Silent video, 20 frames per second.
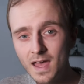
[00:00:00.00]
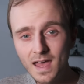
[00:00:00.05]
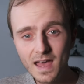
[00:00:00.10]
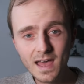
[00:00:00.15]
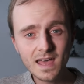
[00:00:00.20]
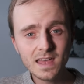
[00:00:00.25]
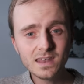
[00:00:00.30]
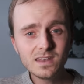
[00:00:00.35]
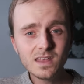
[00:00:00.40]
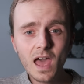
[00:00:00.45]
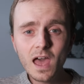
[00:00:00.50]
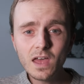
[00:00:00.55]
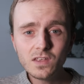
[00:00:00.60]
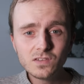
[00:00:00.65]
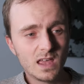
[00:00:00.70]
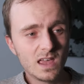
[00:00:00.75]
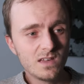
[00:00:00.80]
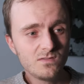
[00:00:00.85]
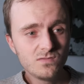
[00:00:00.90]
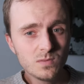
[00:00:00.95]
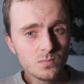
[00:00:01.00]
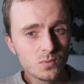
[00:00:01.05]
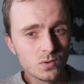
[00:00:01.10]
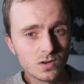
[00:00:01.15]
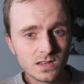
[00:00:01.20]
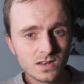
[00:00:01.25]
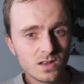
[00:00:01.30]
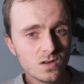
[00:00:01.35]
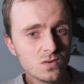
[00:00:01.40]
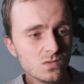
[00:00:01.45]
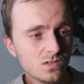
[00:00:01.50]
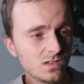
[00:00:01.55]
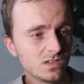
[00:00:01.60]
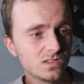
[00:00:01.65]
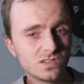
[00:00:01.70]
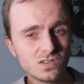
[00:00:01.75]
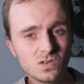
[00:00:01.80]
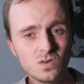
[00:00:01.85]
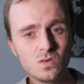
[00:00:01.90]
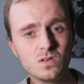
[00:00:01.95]
And as everybody knows,
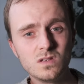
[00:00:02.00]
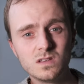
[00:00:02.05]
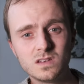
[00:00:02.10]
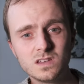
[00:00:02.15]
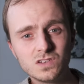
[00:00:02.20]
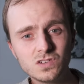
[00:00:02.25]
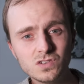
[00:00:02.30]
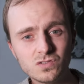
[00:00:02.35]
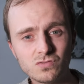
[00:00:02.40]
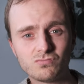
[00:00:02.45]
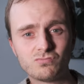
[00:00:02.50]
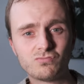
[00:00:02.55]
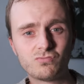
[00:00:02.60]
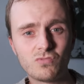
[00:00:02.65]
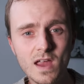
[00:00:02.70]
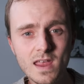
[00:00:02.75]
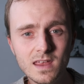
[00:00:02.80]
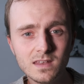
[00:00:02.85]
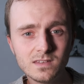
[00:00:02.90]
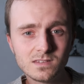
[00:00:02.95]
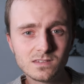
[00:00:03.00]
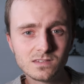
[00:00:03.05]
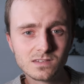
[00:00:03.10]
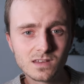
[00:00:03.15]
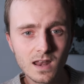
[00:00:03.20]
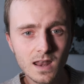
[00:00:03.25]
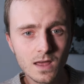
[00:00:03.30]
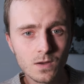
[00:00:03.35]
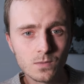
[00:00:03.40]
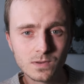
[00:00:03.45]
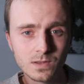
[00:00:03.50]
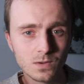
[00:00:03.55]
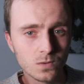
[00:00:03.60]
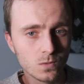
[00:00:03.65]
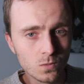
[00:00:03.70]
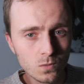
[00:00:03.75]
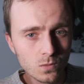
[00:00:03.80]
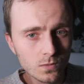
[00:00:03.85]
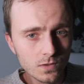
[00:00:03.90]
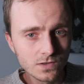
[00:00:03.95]
Scotland, it just rains and is cloudy
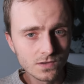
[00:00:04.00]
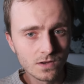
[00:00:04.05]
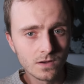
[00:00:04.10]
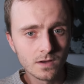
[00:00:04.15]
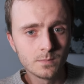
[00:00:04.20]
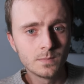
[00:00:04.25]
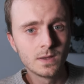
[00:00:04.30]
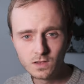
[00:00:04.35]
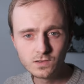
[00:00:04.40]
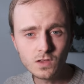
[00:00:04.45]
all the time.